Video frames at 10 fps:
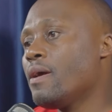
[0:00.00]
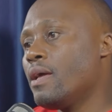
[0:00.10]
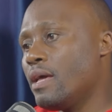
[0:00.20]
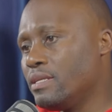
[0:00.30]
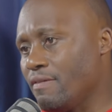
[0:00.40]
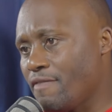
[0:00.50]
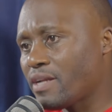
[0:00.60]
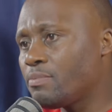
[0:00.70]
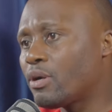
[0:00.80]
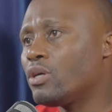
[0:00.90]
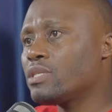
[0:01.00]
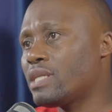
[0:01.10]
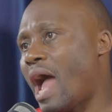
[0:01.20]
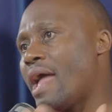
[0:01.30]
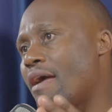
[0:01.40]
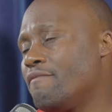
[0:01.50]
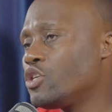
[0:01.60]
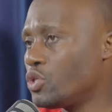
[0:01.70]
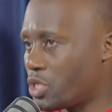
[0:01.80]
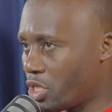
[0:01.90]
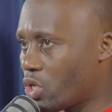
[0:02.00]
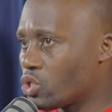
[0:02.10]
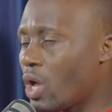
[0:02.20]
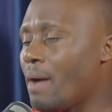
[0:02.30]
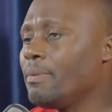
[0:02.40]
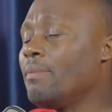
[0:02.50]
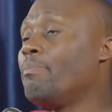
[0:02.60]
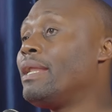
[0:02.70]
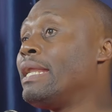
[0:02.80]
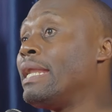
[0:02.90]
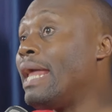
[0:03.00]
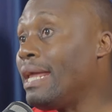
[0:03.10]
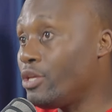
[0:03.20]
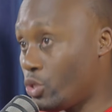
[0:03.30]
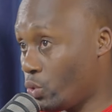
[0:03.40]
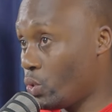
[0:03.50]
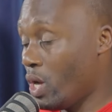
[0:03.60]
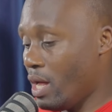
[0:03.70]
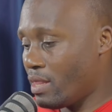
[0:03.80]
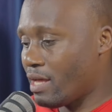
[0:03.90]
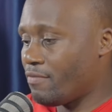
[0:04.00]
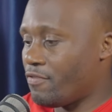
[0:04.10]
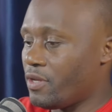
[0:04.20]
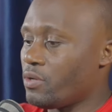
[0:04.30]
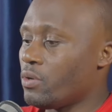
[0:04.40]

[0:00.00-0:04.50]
It is a fact because I have it on record, so I'm going to play you that video.